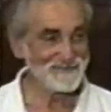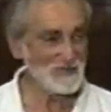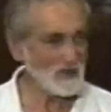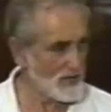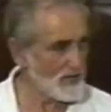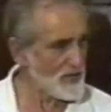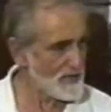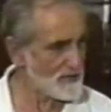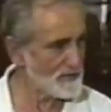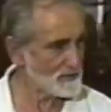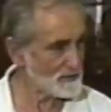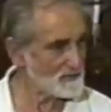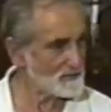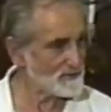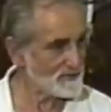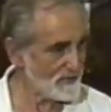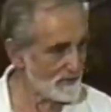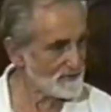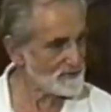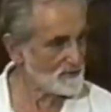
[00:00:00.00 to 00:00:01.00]

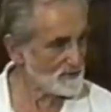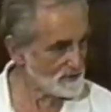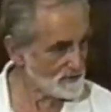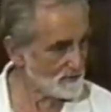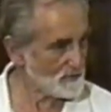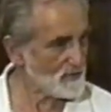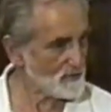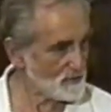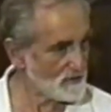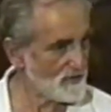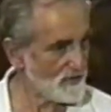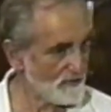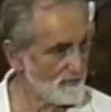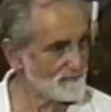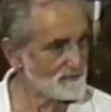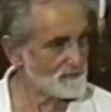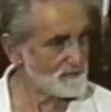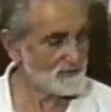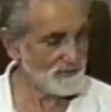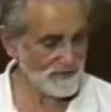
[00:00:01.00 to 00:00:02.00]
Yes, yes, it's a good
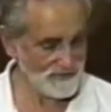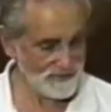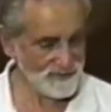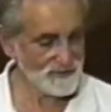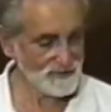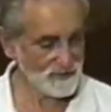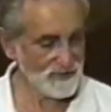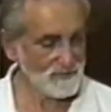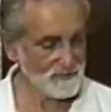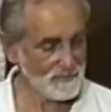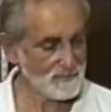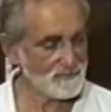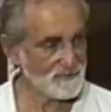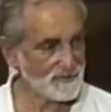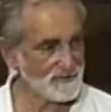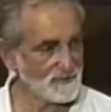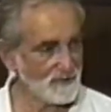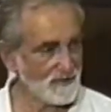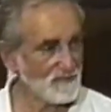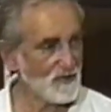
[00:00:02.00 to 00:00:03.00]
gift. I think so.
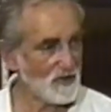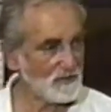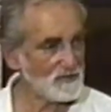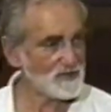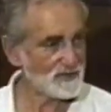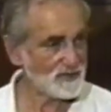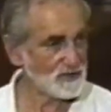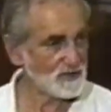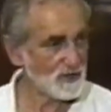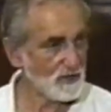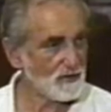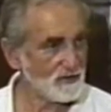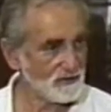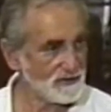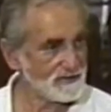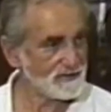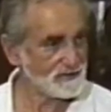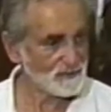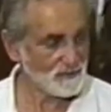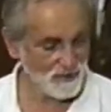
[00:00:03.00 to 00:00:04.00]
Even though it's a
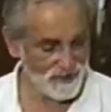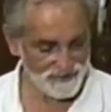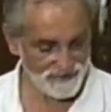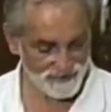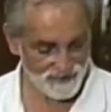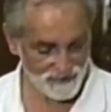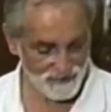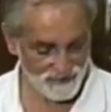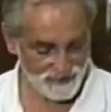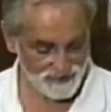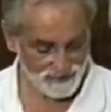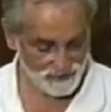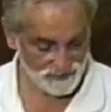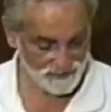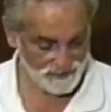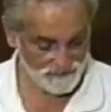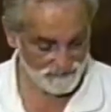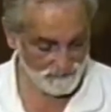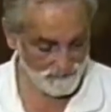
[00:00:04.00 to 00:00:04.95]
joke, it's quite serious.